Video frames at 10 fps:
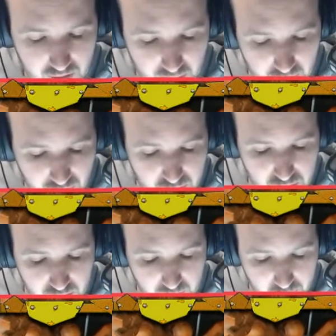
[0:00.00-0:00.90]
Whoever
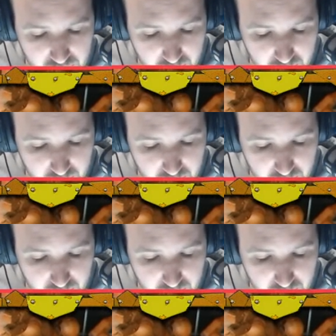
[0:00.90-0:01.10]
designed it put some